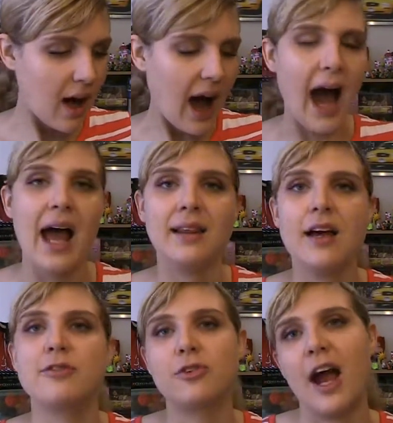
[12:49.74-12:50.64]
I
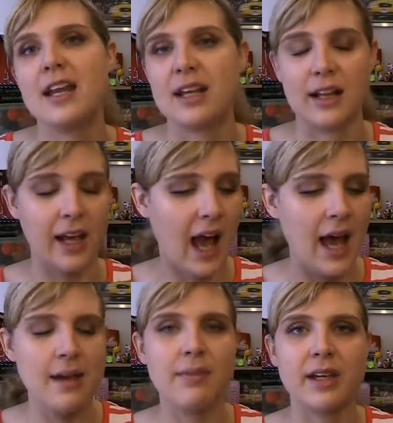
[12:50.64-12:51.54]
love grinding. Like,
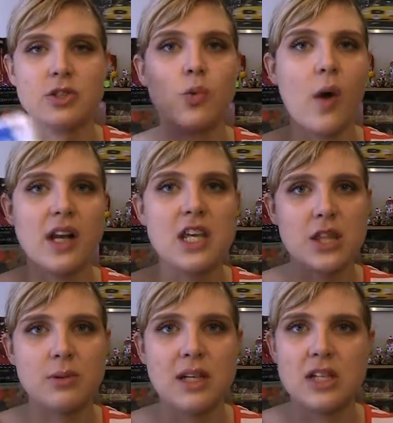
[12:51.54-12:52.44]
I am like
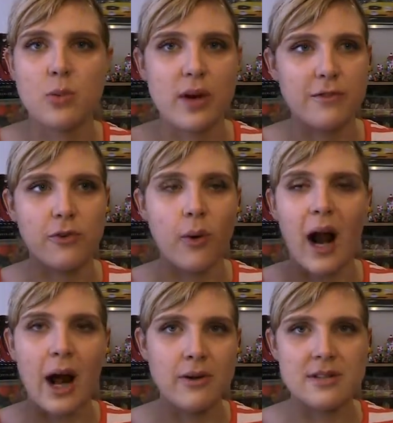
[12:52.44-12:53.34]
23, 24
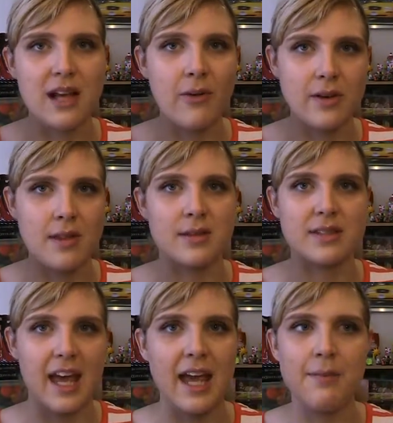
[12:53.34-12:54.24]
hours now into
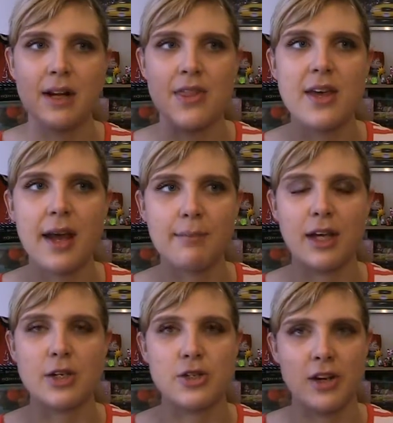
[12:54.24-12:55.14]
this game, and I think I'm
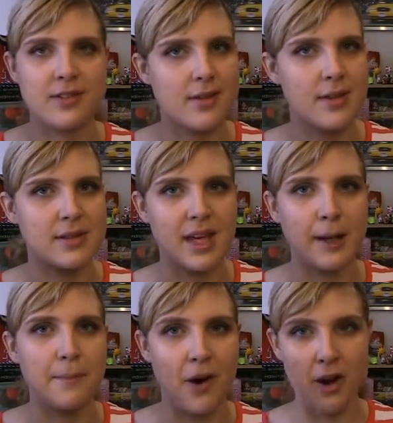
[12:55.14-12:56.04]
like just to the
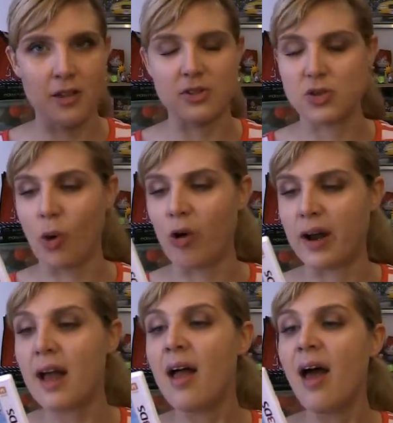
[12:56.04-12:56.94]
second part of the
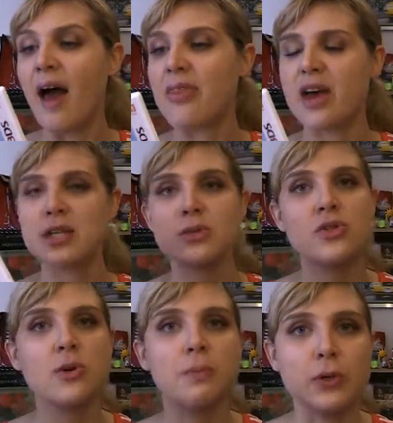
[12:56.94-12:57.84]
story. And that's what's
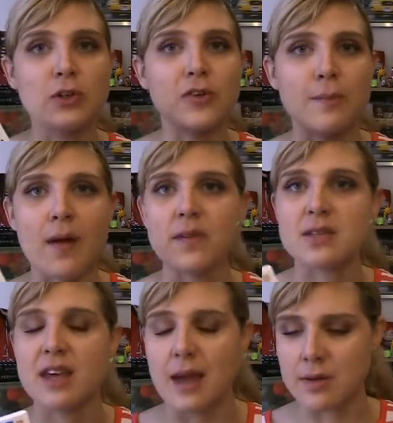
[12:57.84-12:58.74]
so beautiful about
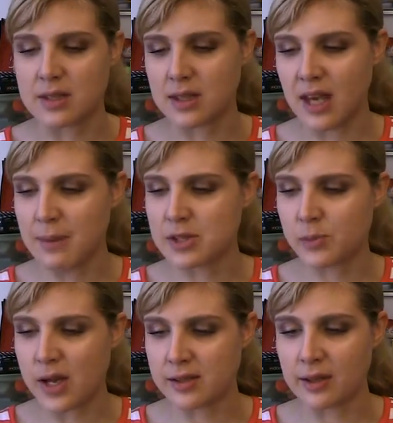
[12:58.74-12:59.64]
this game, because the game is
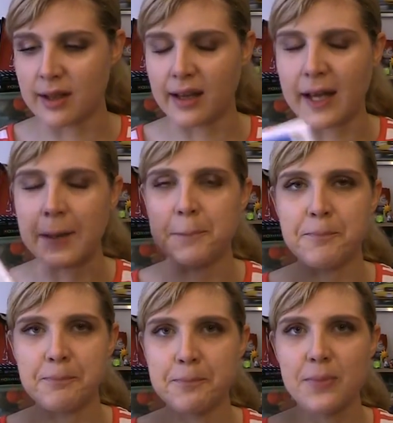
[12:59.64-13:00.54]
basically like,
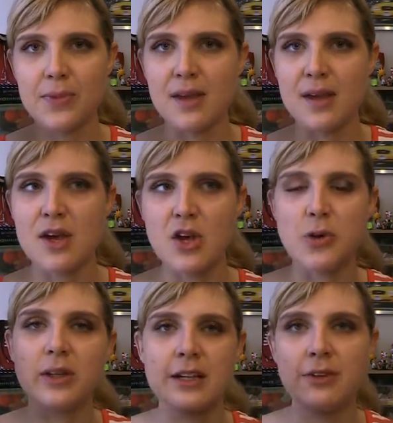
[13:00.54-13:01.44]

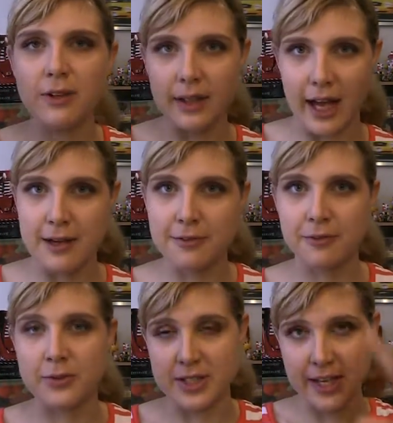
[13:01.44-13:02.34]
you live your
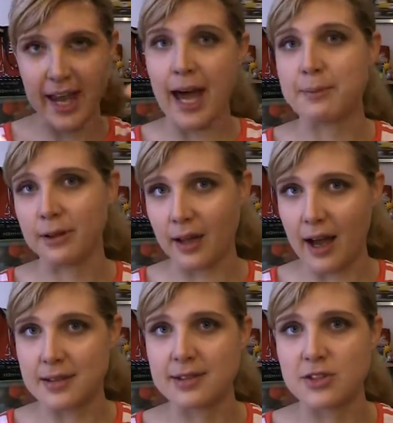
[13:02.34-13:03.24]
life, which they
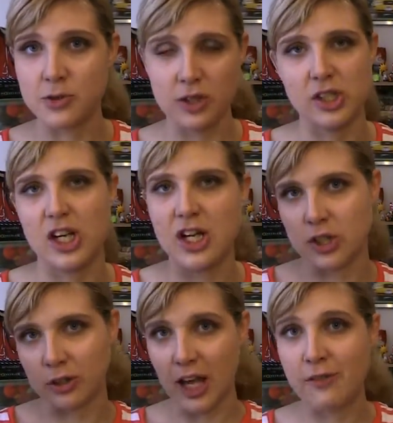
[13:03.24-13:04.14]
capitalize because you can change
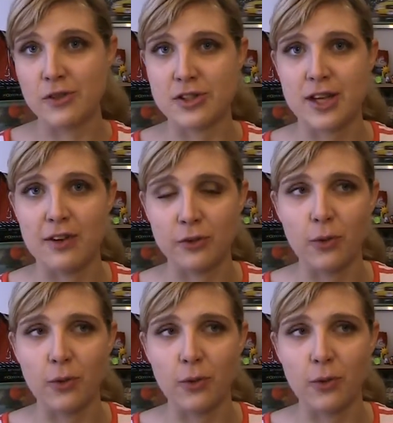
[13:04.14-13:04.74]
your life, which is kind of cool.